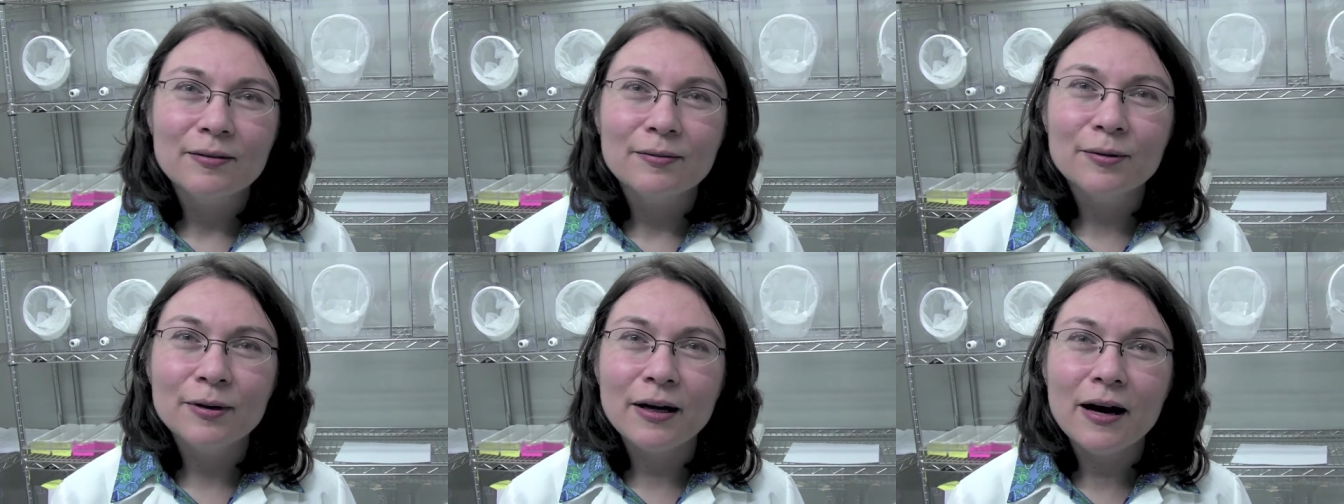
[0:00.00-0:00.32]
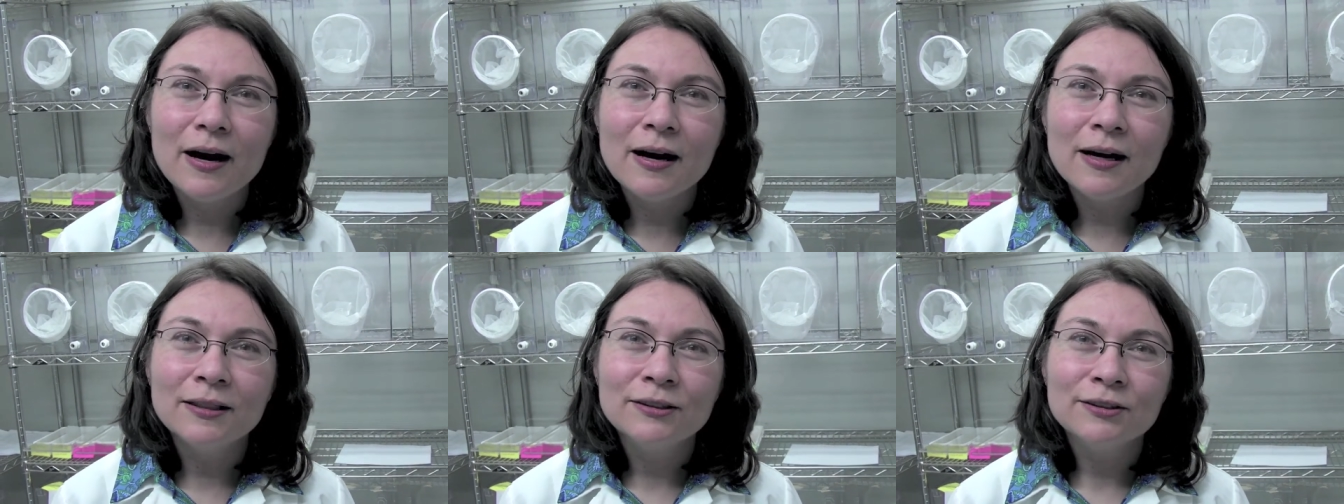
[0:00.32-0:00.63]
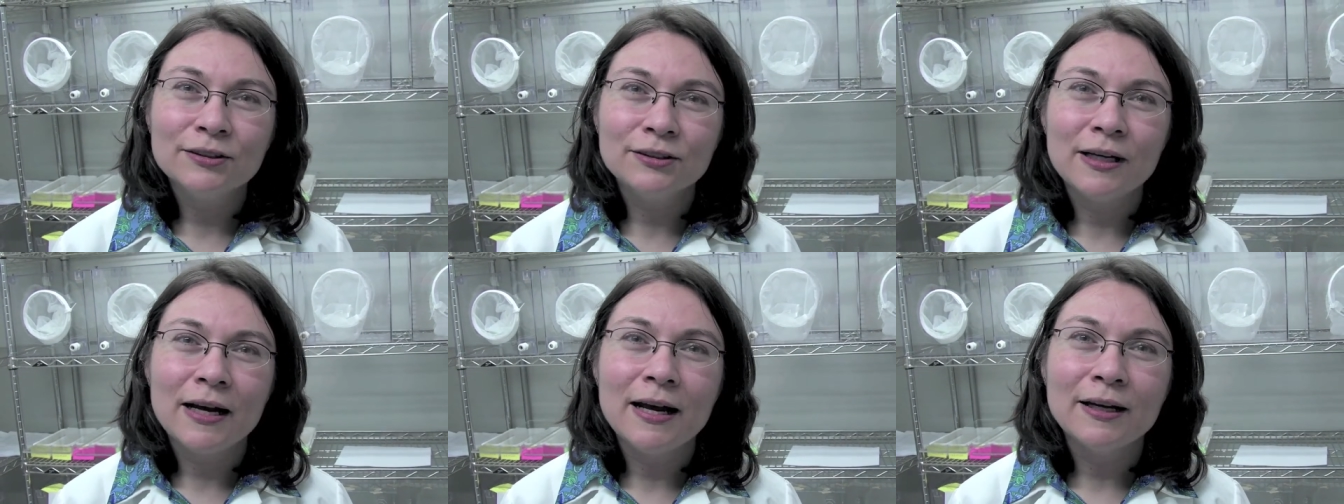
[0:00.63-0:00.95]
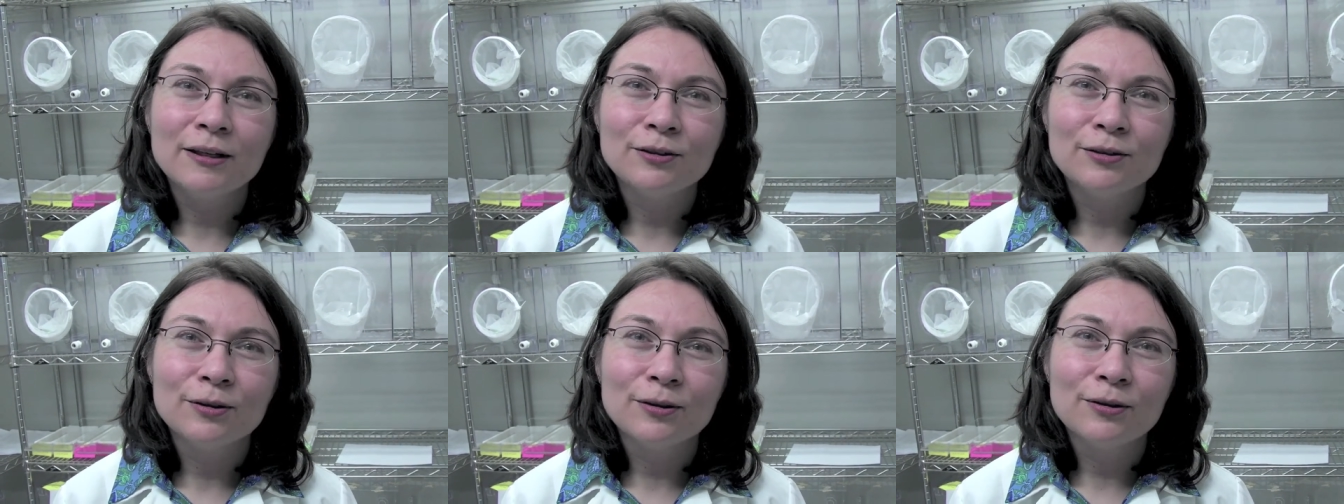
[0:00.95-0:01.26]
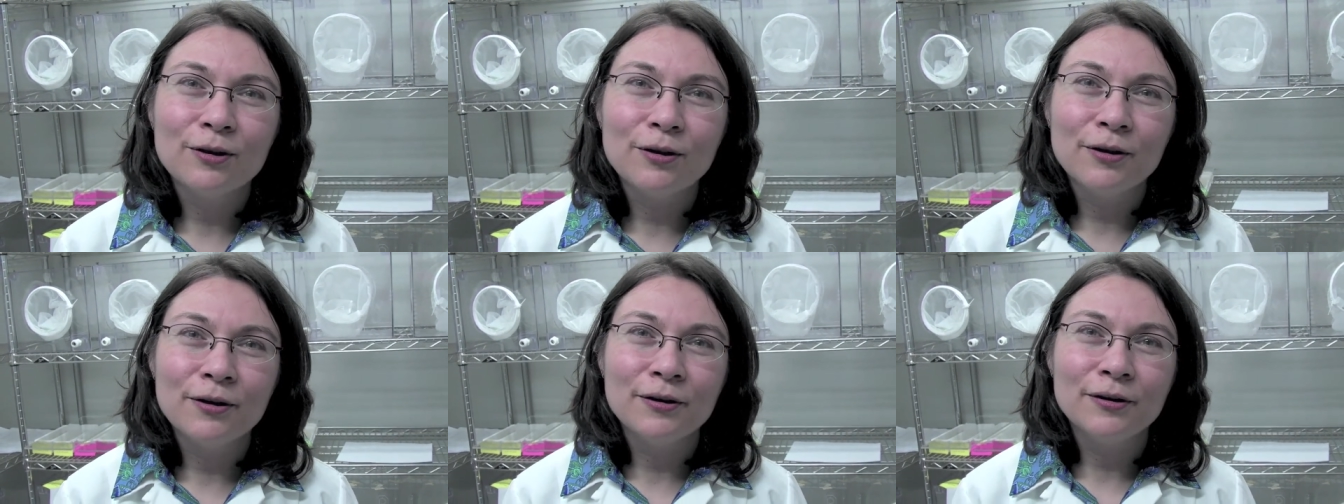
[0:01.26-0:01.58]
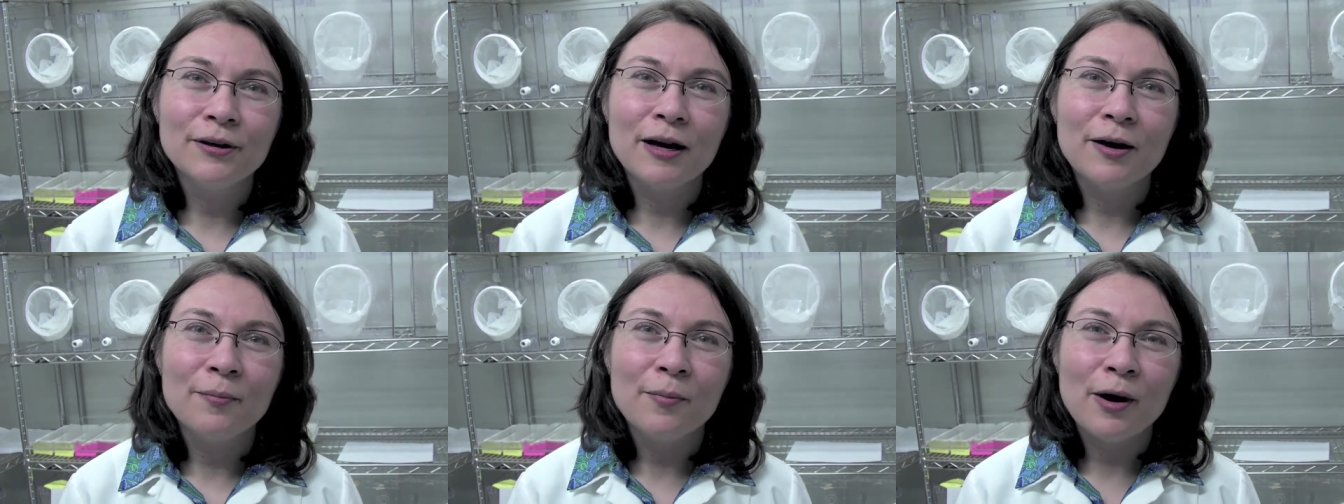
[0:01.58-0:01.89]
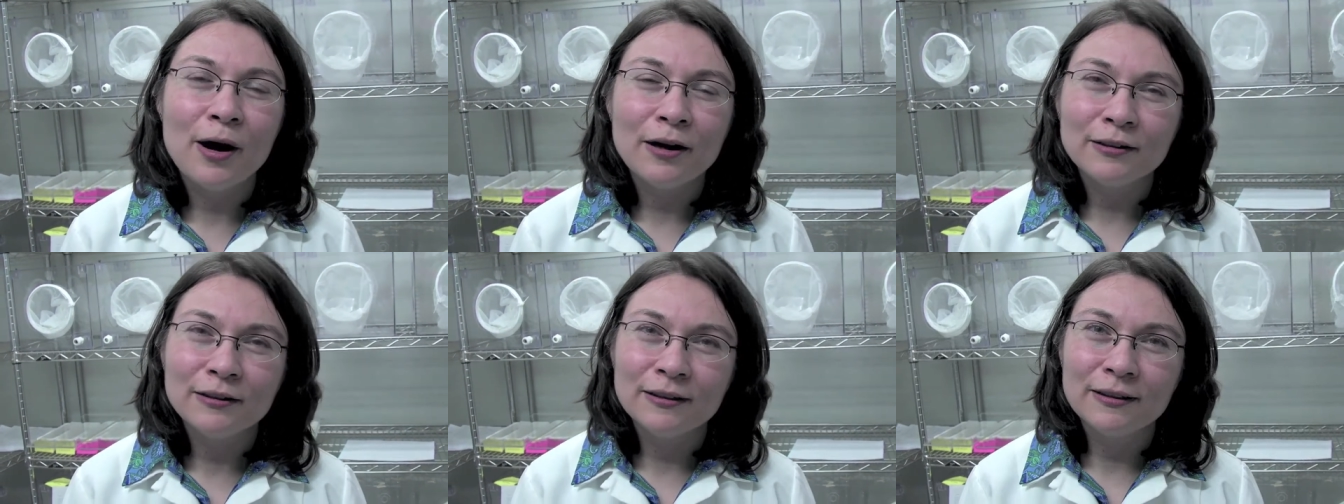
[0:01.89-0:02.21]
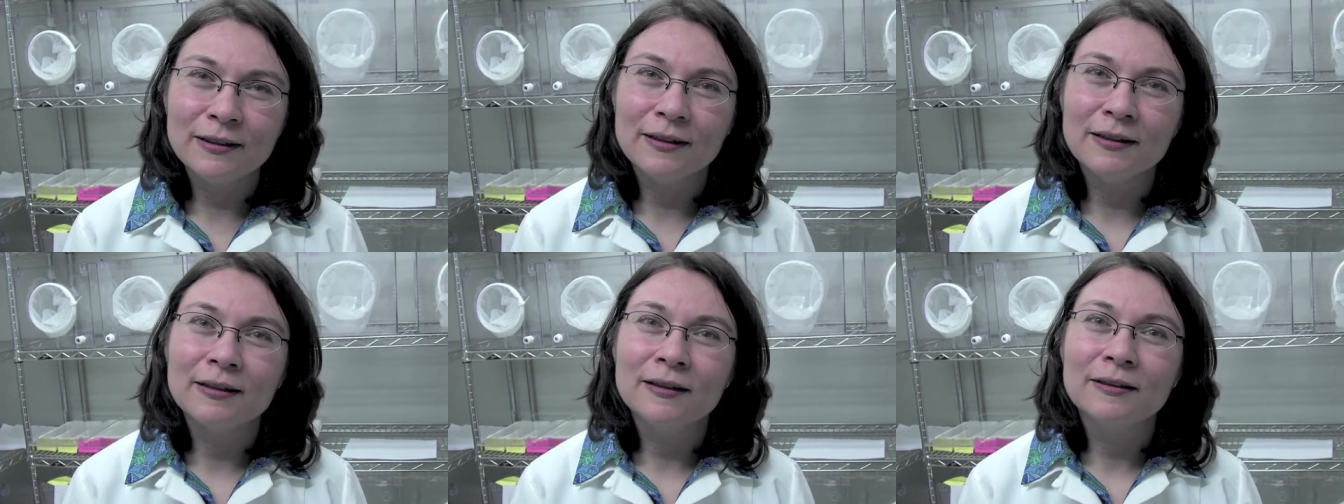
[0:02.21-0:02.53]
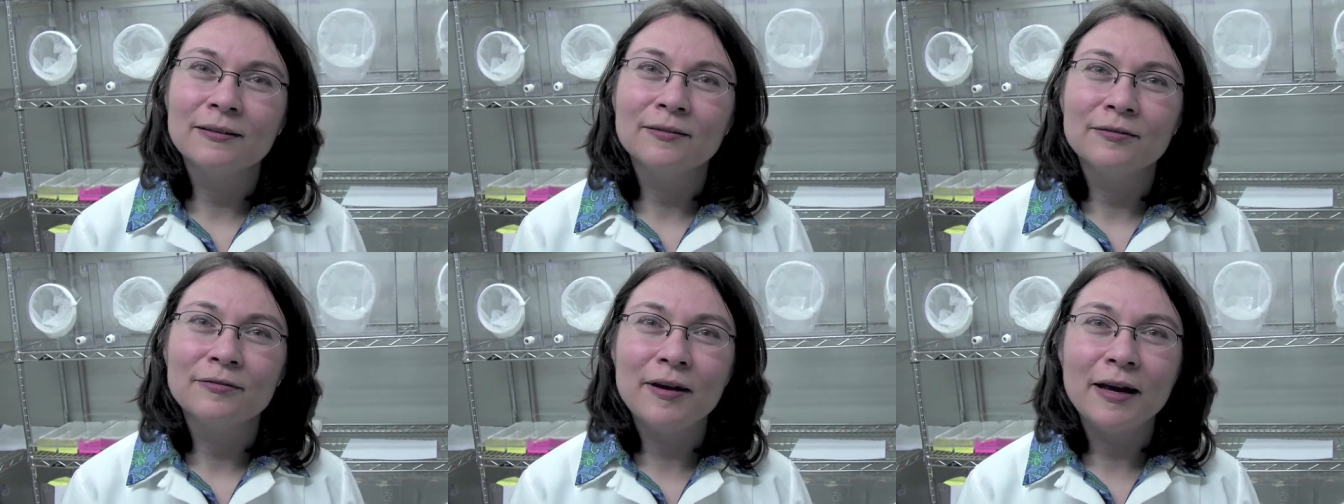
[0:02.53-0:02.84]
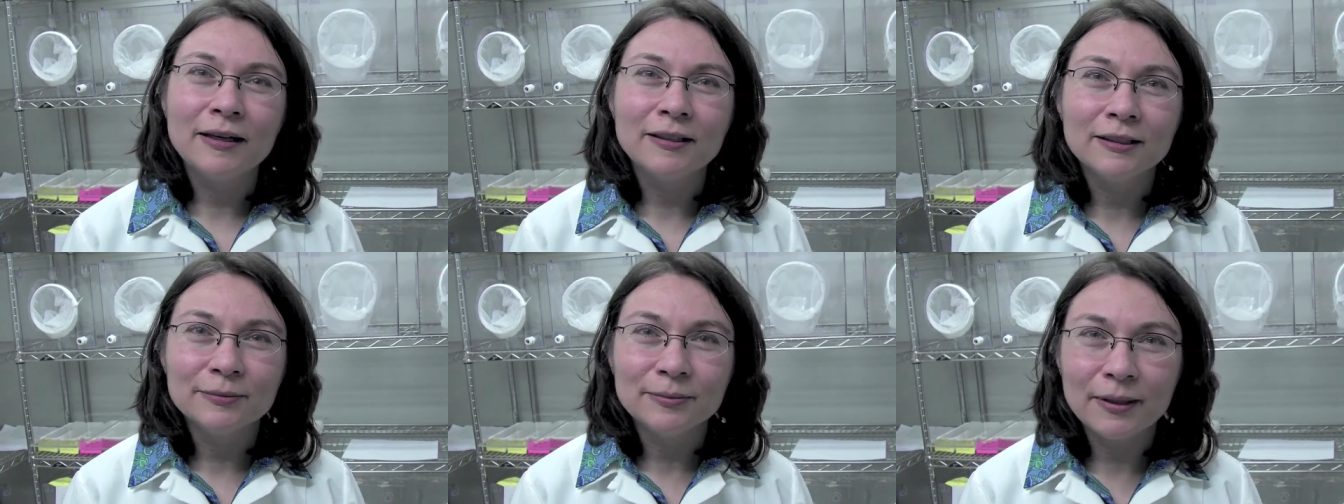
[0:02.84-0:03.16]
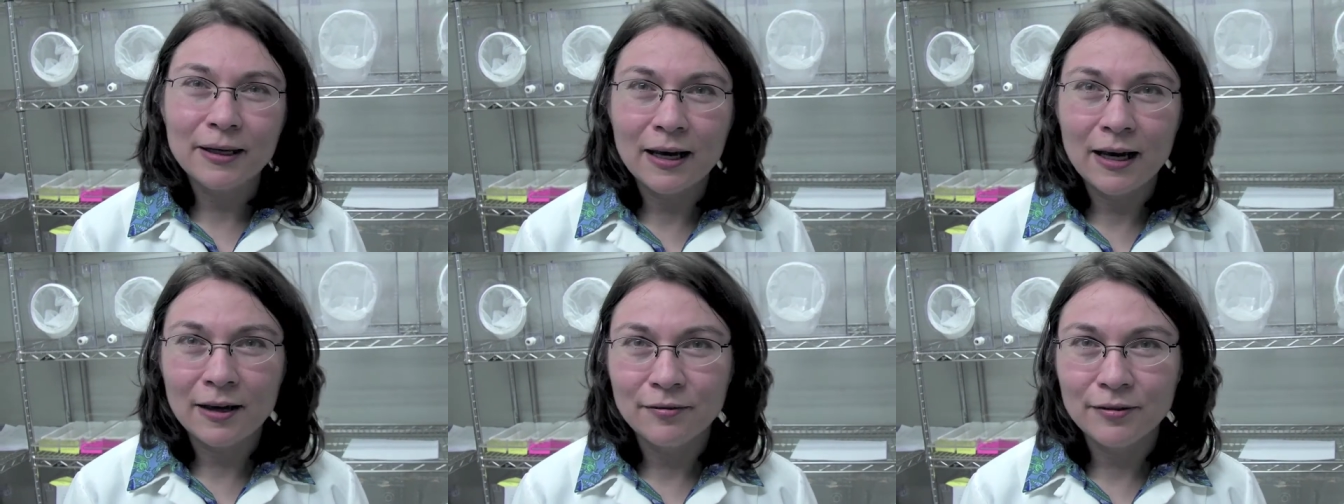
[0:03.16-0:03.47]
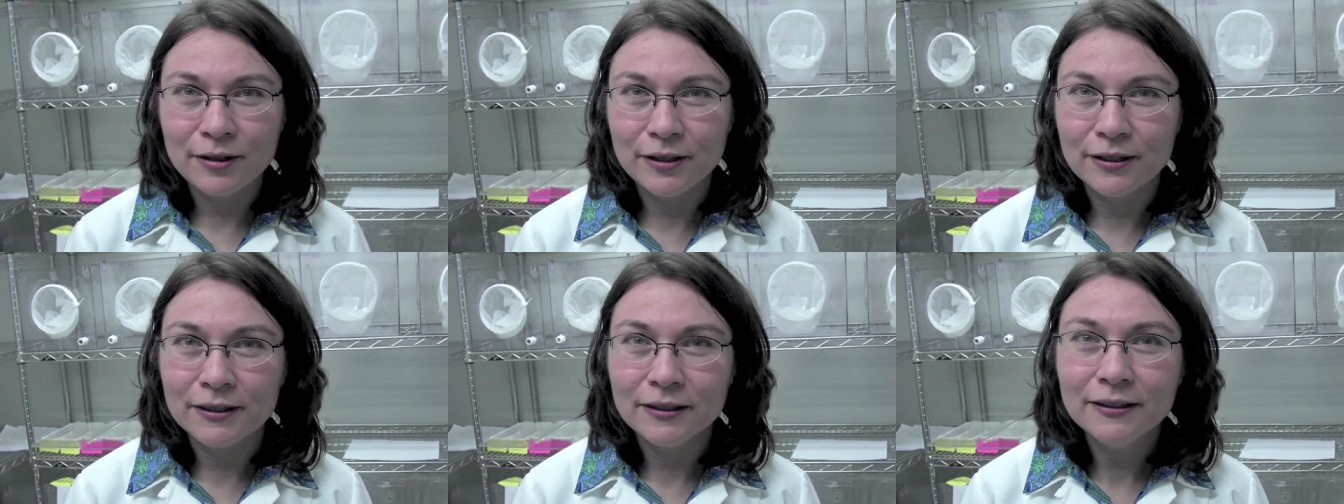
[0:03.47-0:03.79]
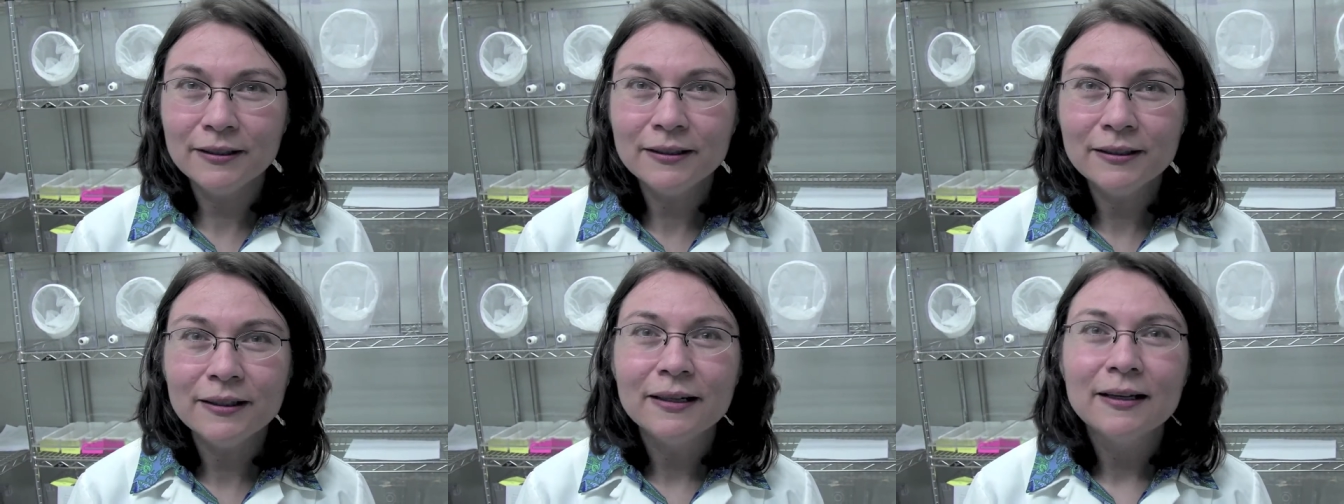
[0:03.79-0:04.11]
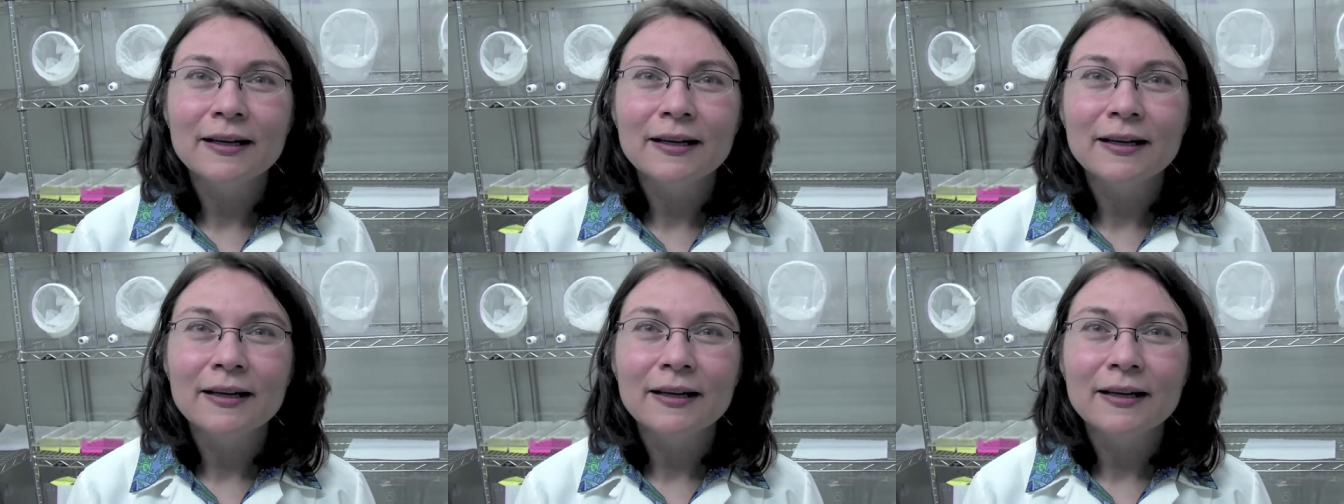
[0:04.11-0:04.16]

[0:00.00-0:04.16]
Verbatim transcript: We are trying to learn about the vector behavior